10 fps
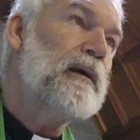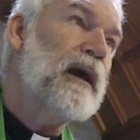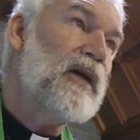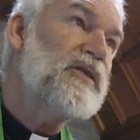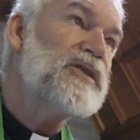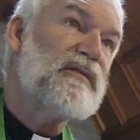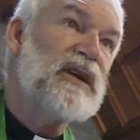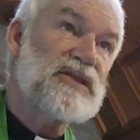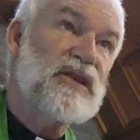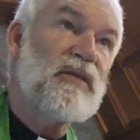Others of
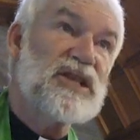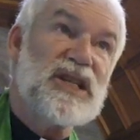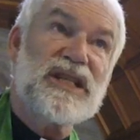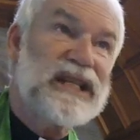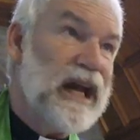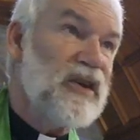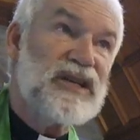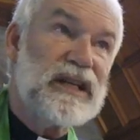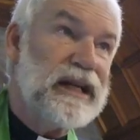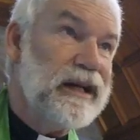us, though, are just
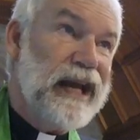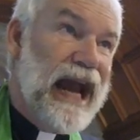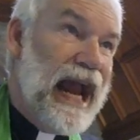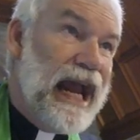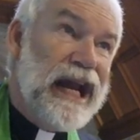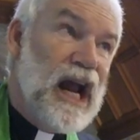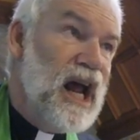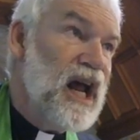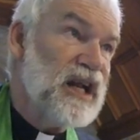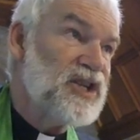scarcely hanging
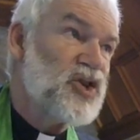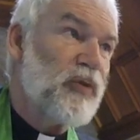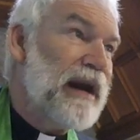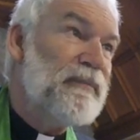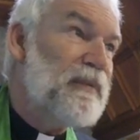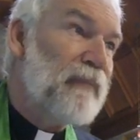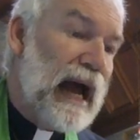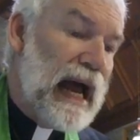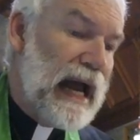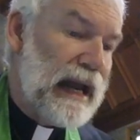on, scraping
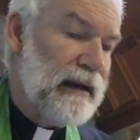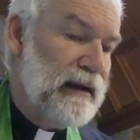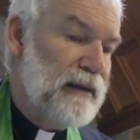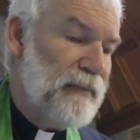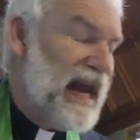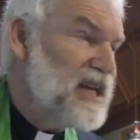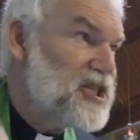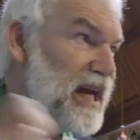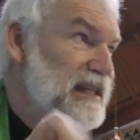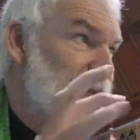by,
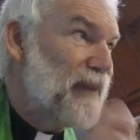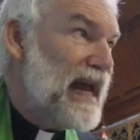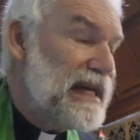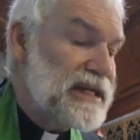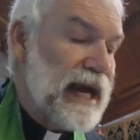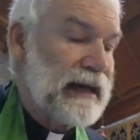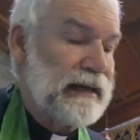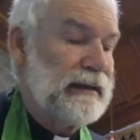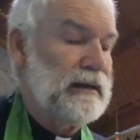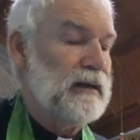paycheck to paycheck,
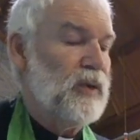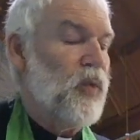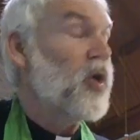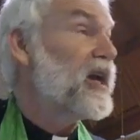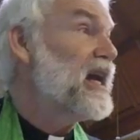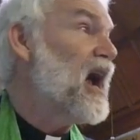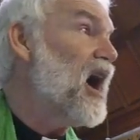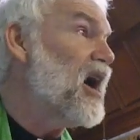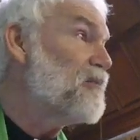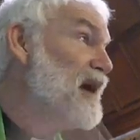working
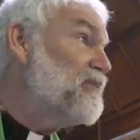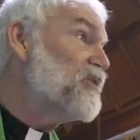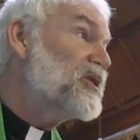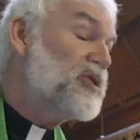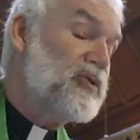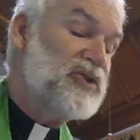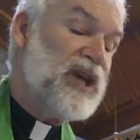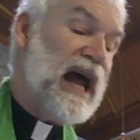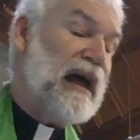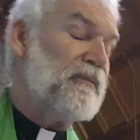hard, maybe with 2
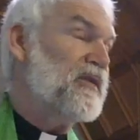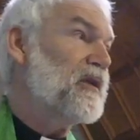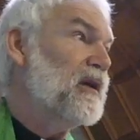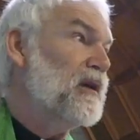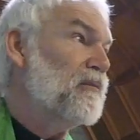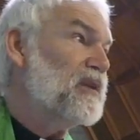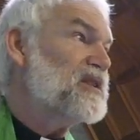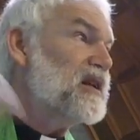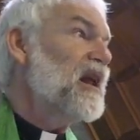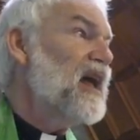jobs, but
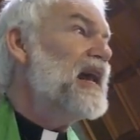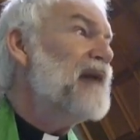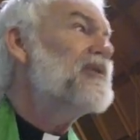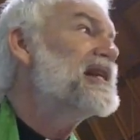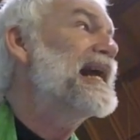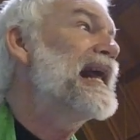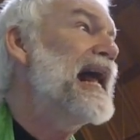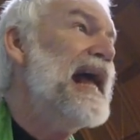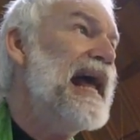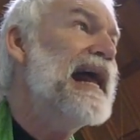still unable to get
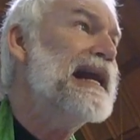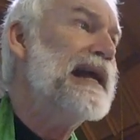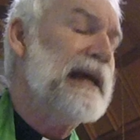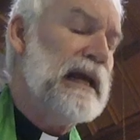ahead.